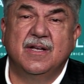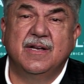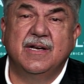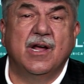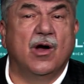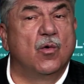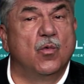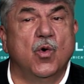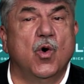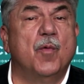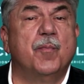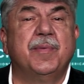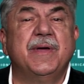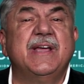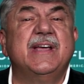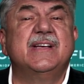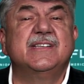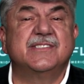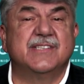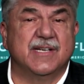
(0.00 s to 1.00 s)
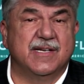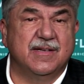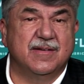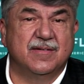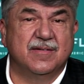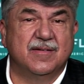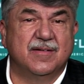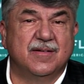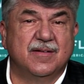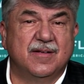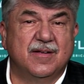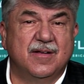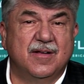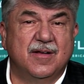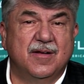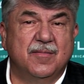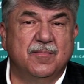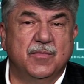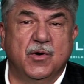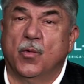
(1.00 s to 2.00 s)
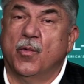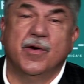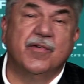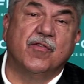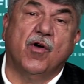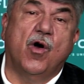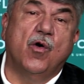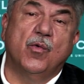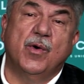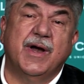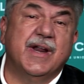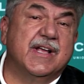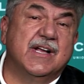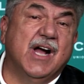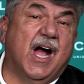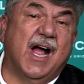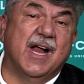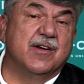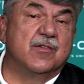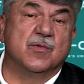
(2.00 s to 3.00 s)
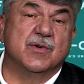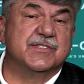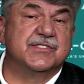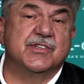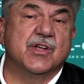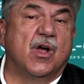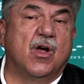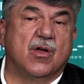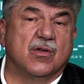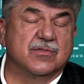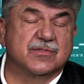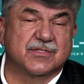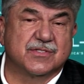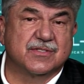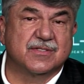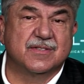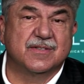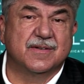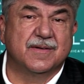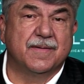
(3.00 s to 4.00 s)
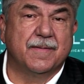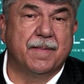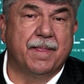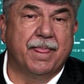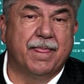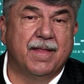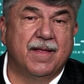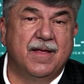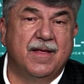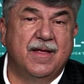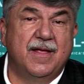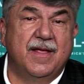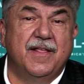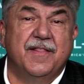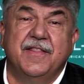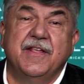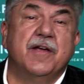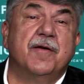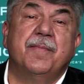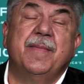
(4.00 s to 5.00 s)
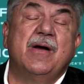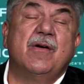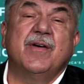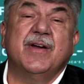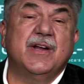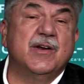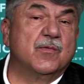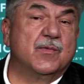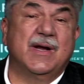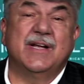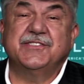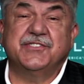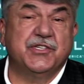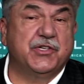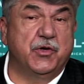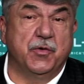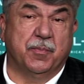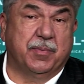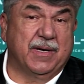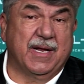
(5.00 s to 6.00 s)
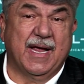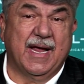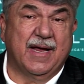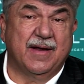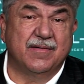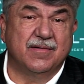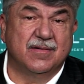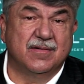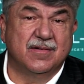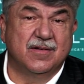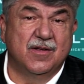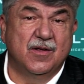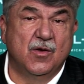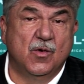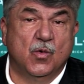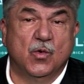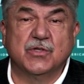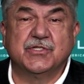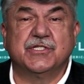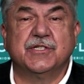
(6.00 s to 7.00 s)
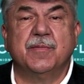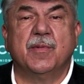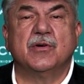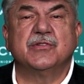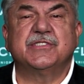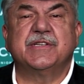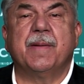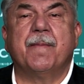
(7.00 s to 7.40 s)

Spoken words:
Now, it won't be easy, but we've already gotten results. The American Rescue Plan was the most